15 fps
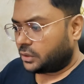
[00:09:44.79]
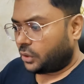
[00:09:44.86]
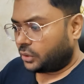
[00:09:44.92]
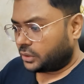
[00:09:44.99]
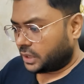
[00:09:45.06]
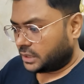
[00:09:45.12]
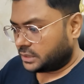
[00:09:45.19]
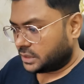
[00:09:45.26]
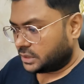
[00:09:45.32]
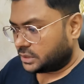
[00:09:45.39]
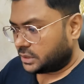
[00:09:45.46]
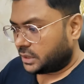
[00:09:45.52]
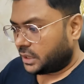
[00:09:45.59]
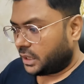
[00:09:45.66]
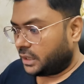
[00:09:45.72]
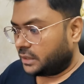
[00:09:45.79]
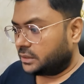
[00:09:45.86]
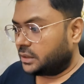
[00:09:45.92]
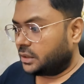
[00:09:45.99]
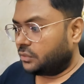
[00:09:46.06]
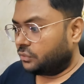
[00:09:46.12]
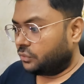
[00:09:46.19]
Organization and
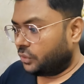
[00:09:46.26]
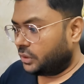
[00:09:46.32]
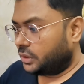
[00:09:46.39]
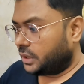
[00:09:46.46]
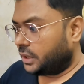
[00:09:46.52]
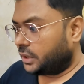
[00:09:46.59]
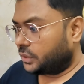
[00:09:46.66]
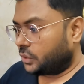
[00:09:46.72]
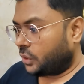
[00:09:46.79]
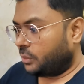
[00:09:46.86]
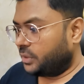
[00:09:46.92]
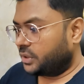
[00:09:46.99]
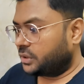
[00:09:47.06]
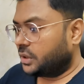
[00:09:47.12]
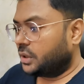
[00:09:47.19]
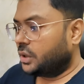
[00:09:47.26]
the World Economic